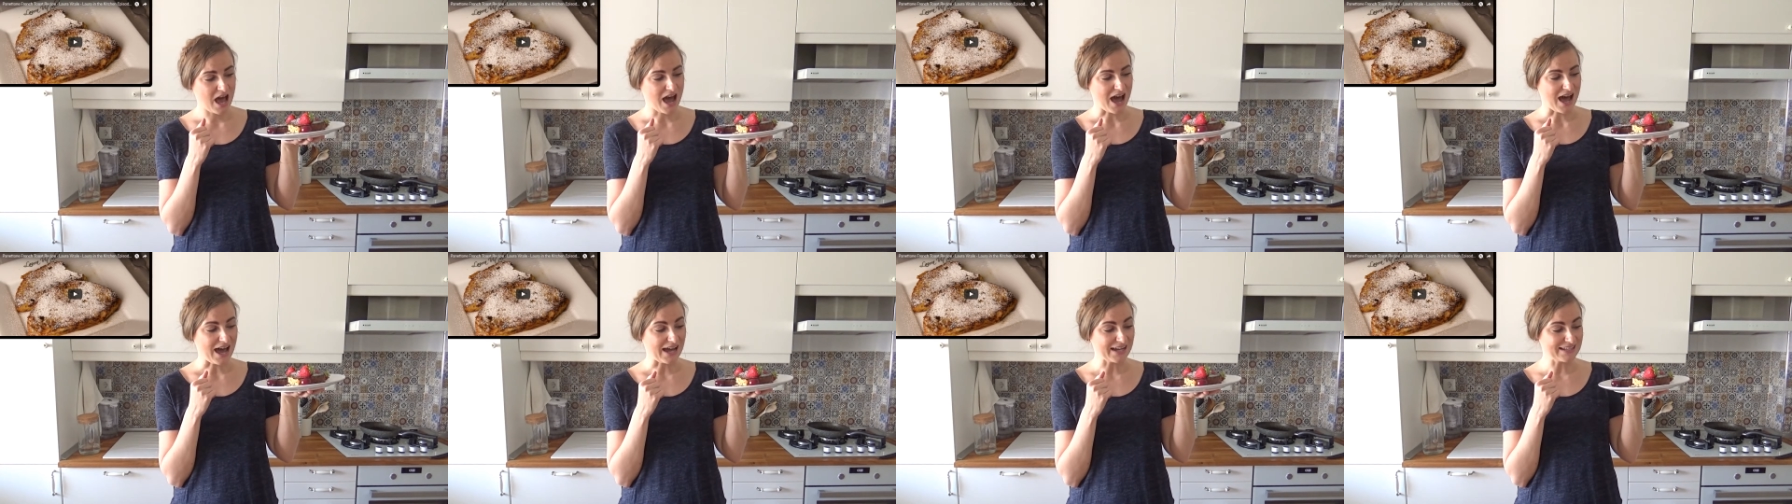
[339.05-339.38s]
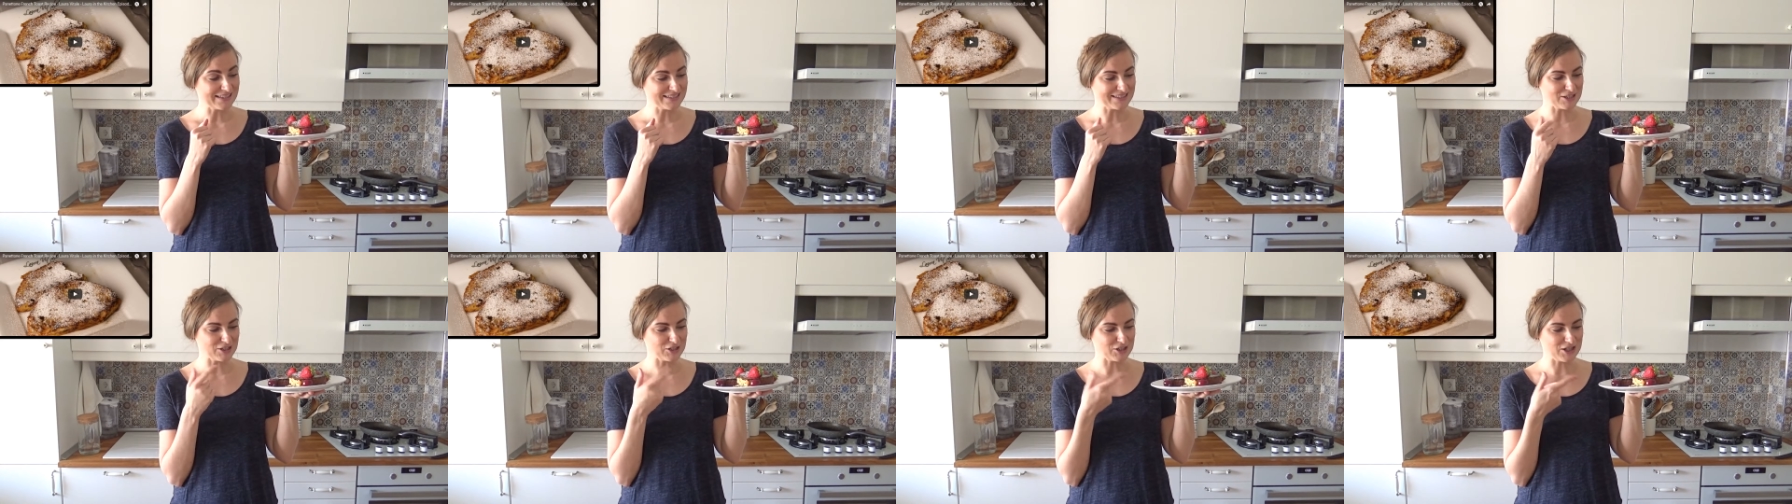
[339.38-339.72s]
I'd
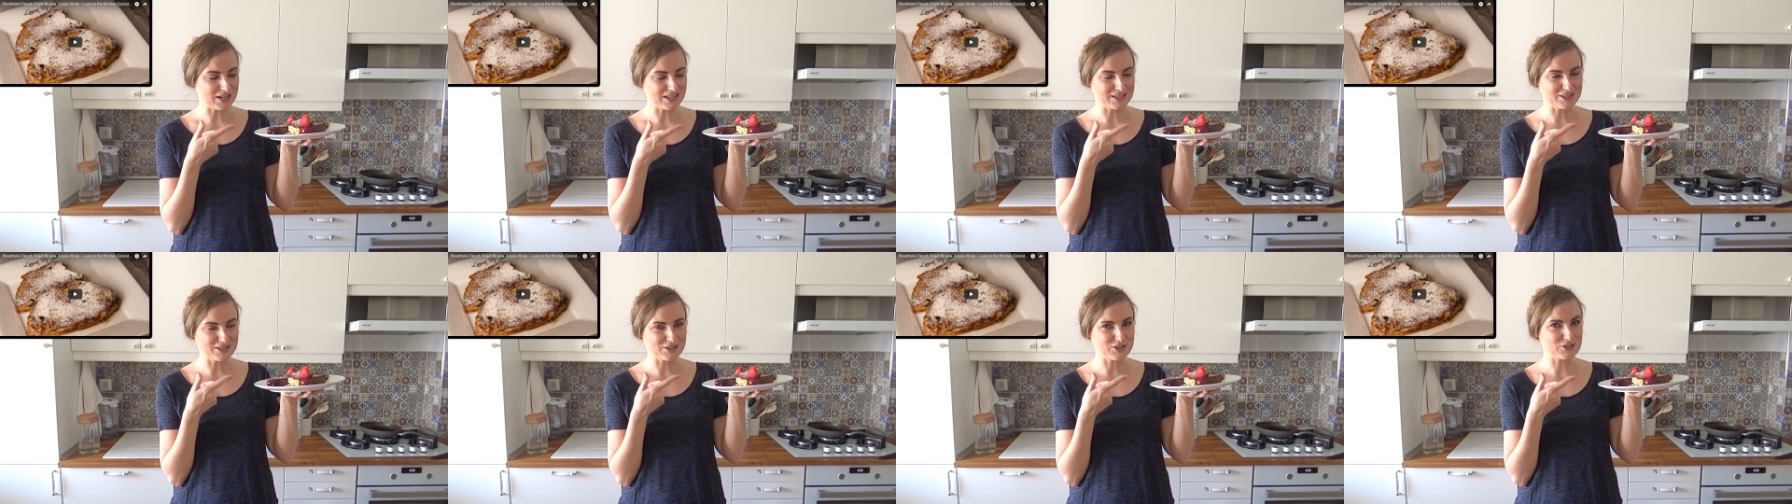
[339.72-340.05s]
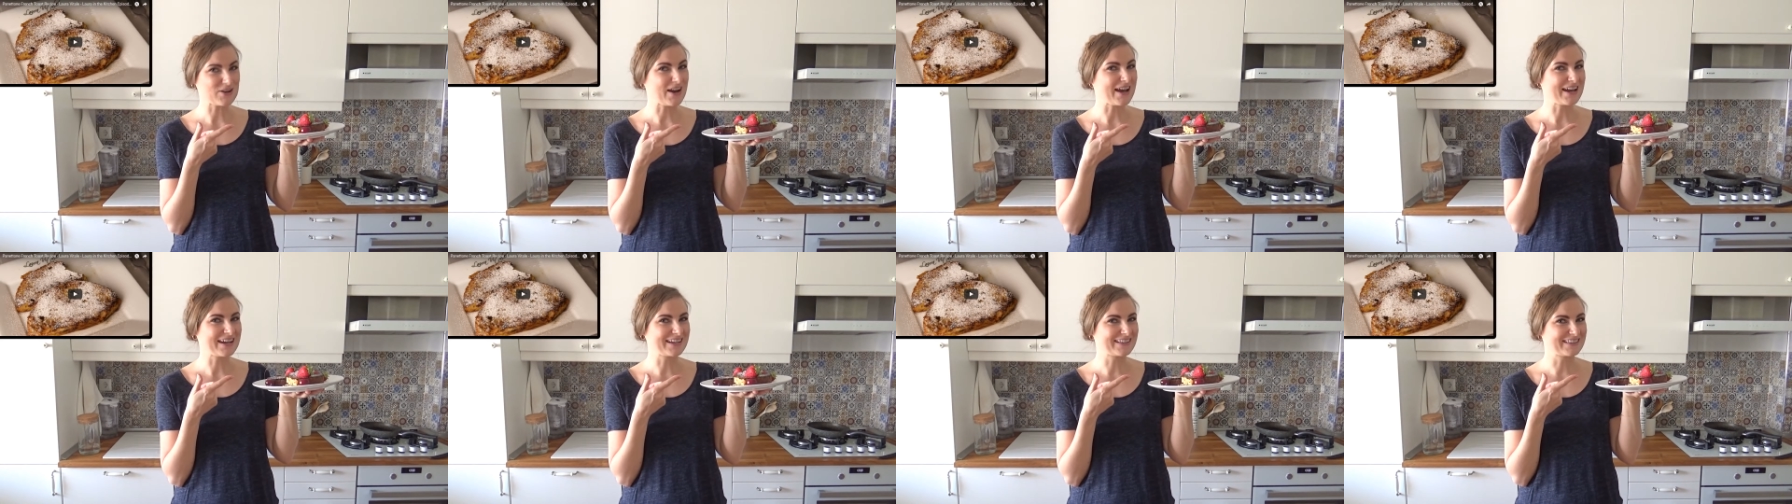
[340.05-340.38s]
suggest
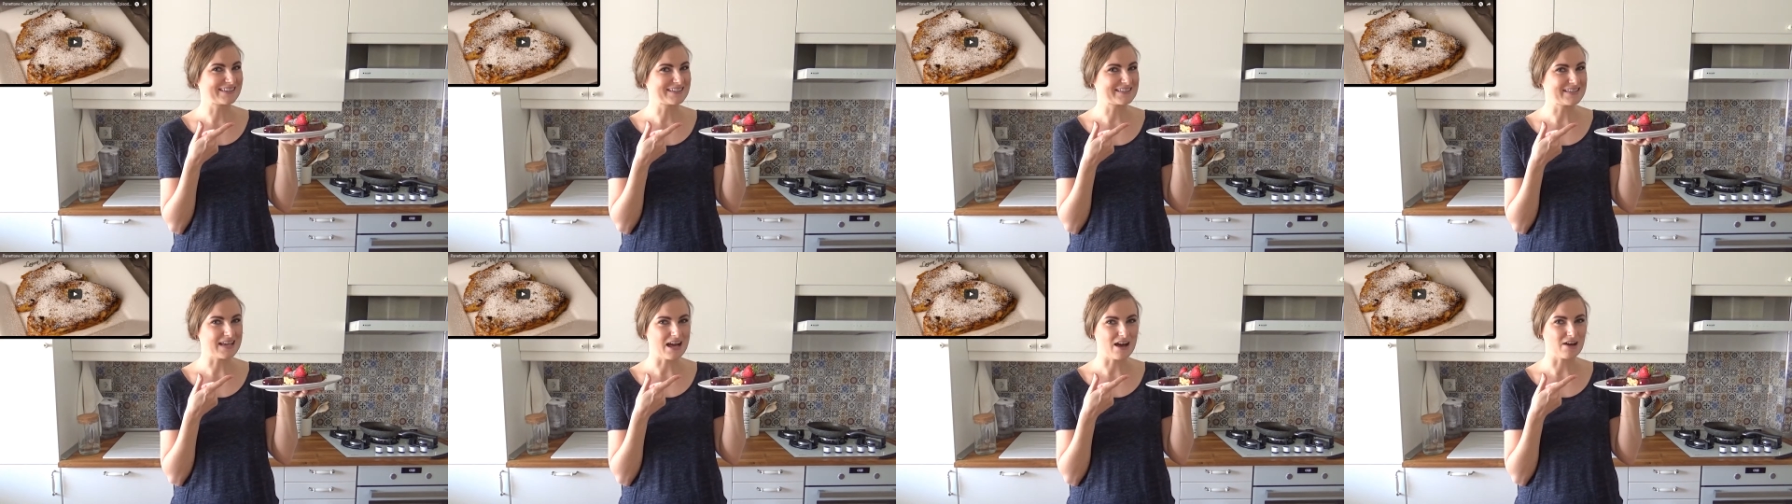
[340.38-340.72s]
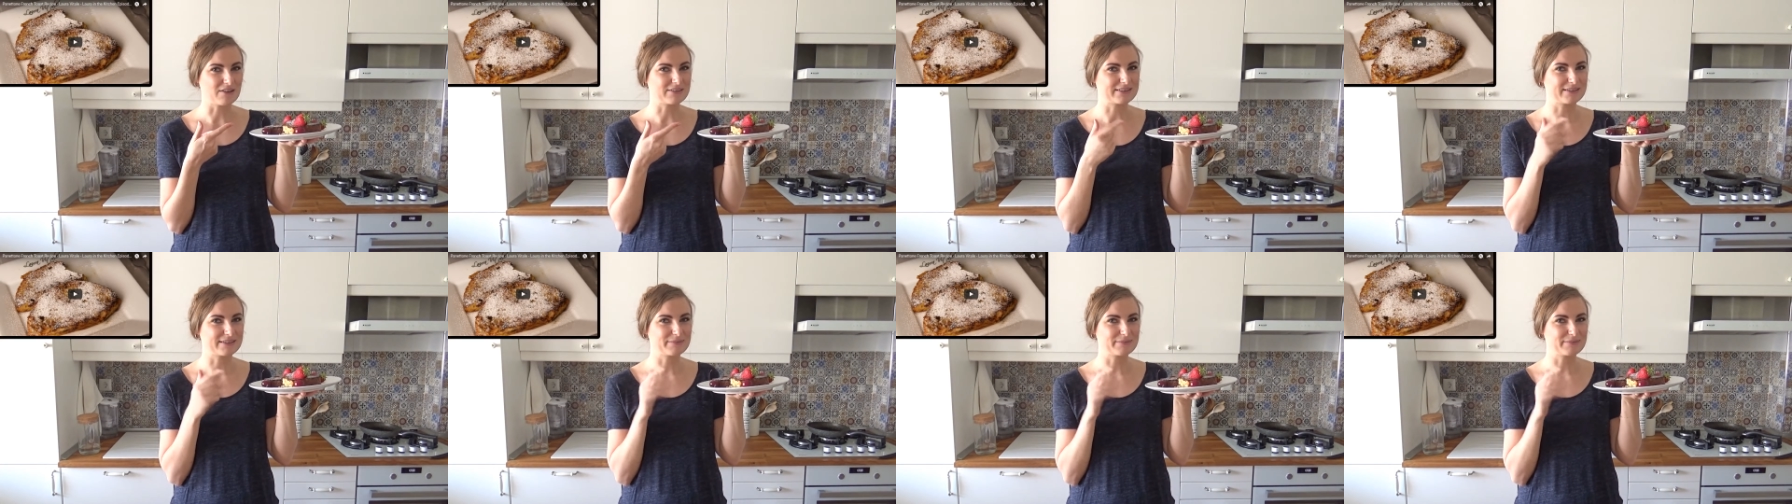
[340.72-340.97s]
trying this out.